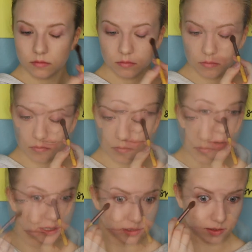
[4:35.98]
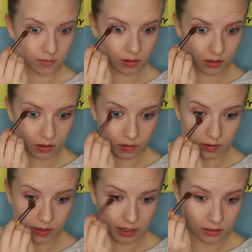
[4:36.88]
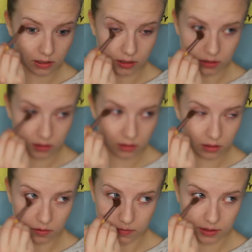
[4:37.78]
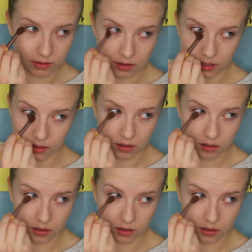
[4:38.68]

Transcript: I'm going to bring some on the lower lash line just a little messily.